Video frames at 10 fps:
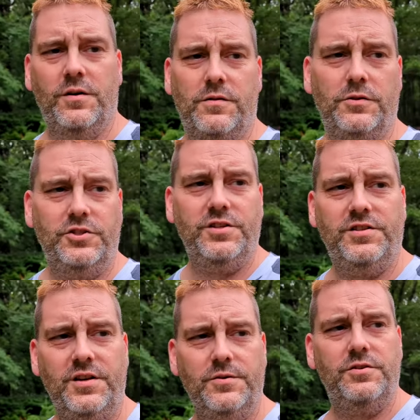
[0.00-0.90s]
Grilled cheese
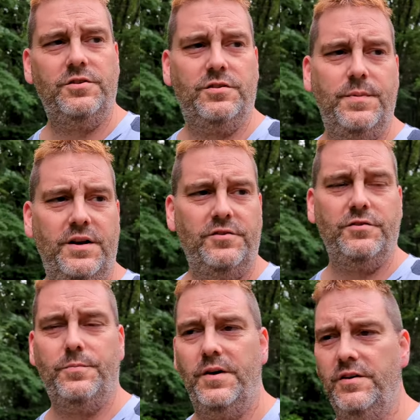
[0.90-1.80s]
sandwiches, tomato
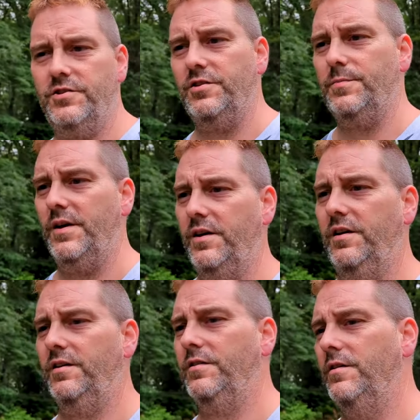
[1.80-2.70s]
soup, and she's
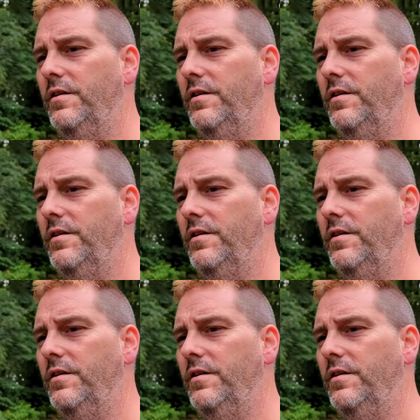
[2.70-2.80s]
making